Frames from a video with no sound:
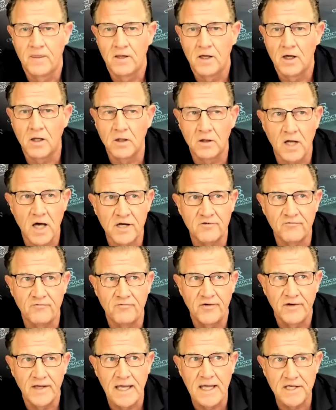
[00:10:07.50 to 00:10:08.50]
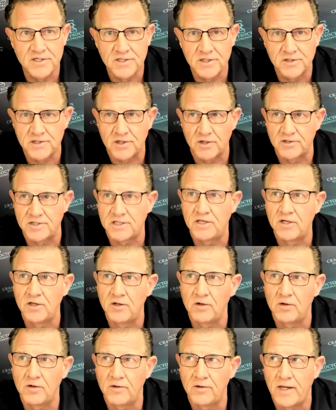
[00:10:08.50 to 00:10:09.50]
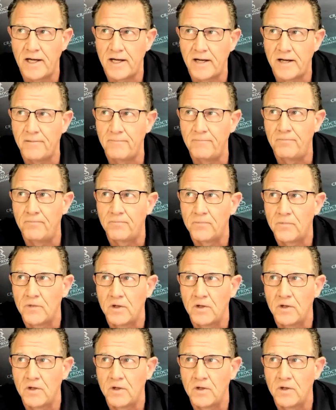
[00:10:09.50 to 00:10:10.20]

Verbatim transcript: A lot of agents are still, um,